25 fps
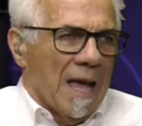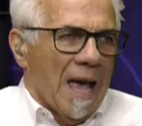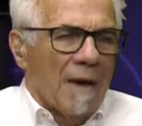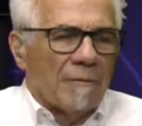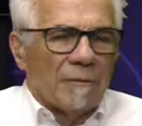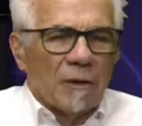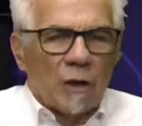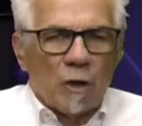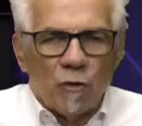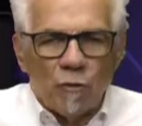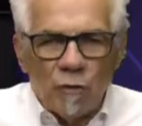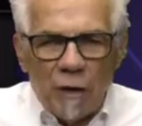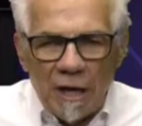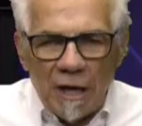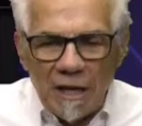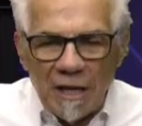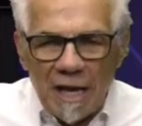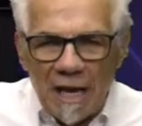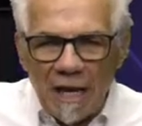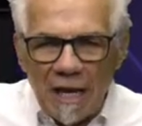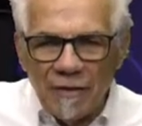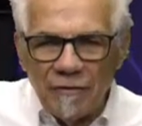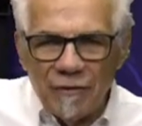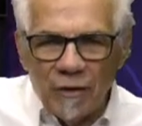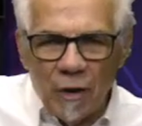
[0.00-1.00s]
Have a great
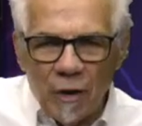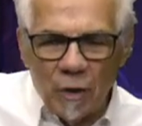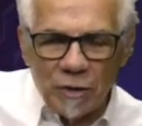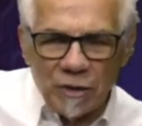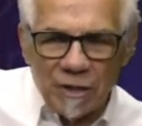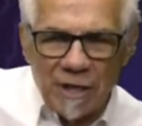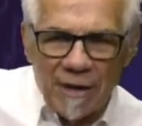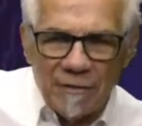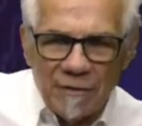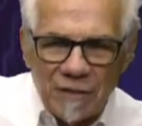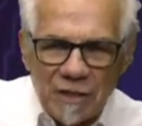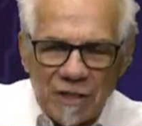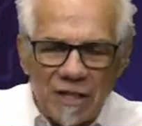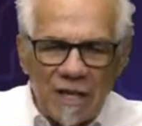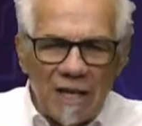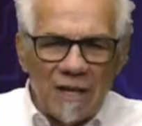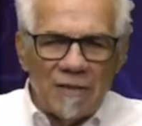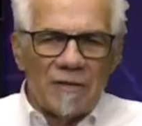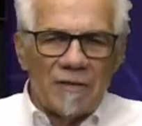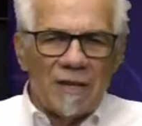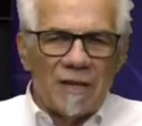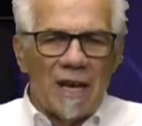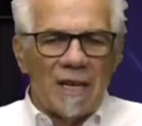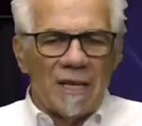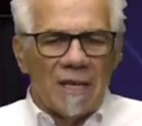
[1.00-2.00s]
night, folks. Have a
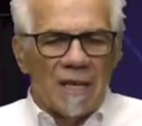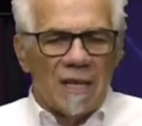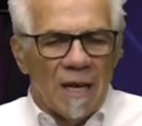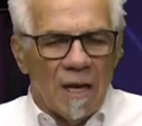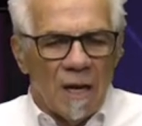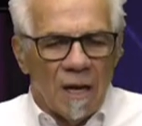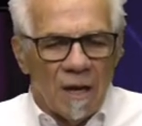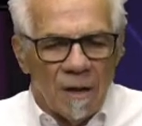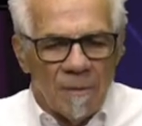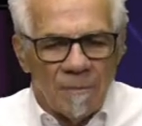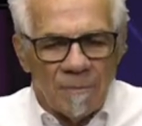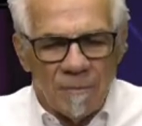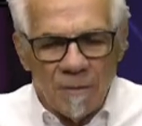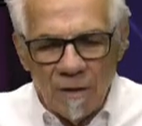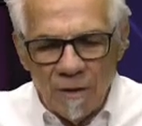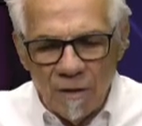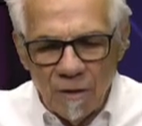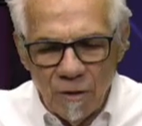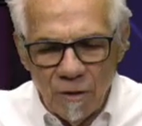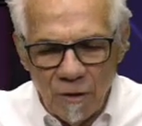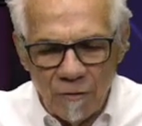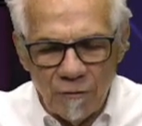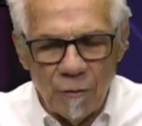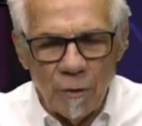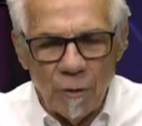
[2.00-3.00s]
safe night.
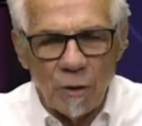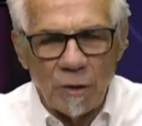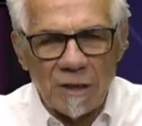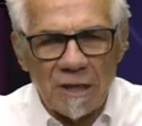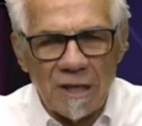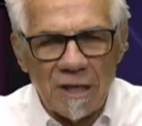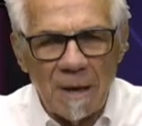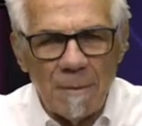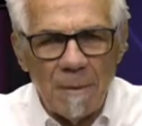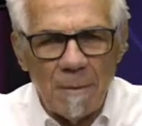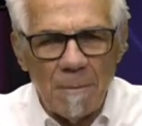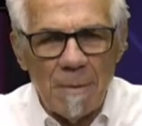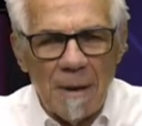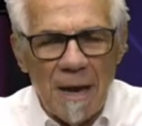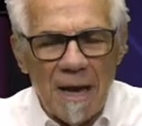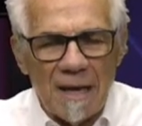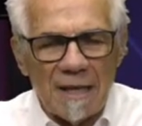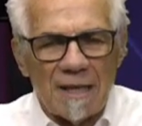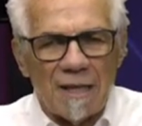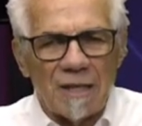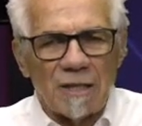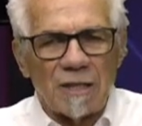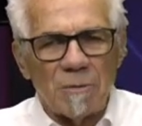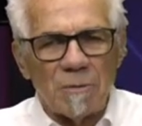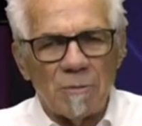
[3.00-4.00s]
Look forward to coming
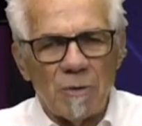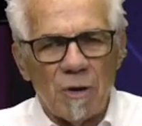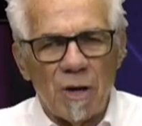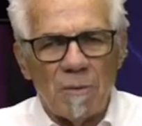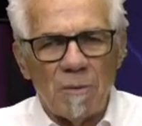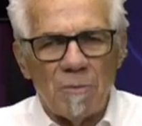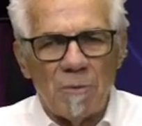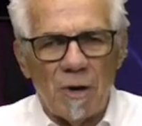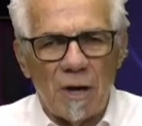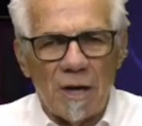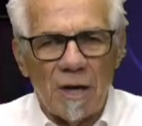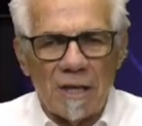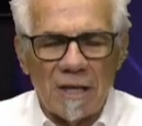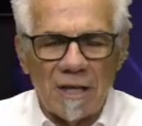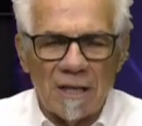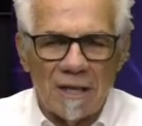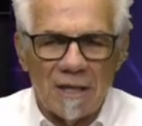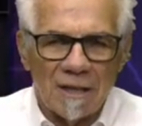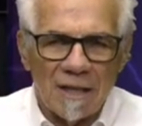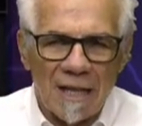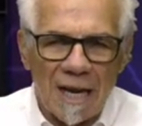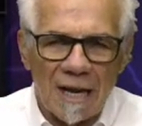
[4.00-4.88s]
back here tomorrow morning.